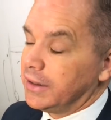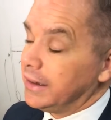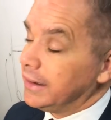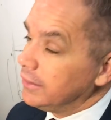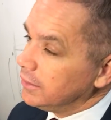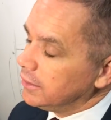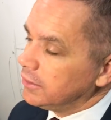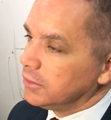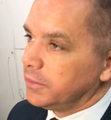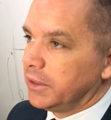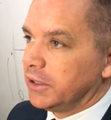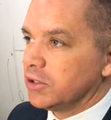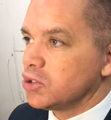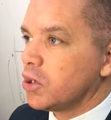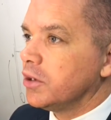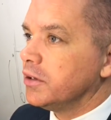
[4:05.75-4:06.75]
I don't, I don't
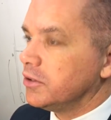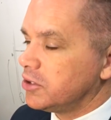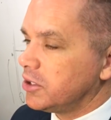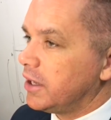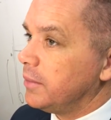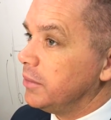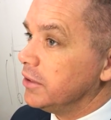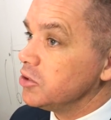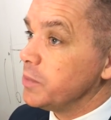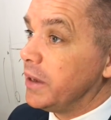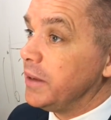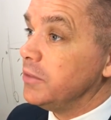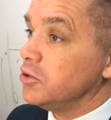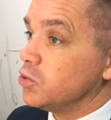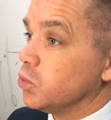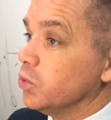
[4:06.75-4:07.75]
mean it's hard to say, but has
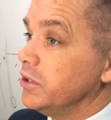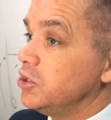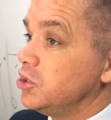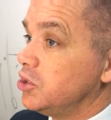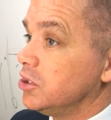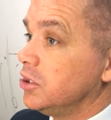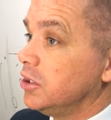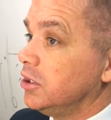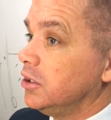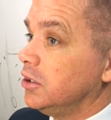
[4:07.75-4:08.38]
maybe reached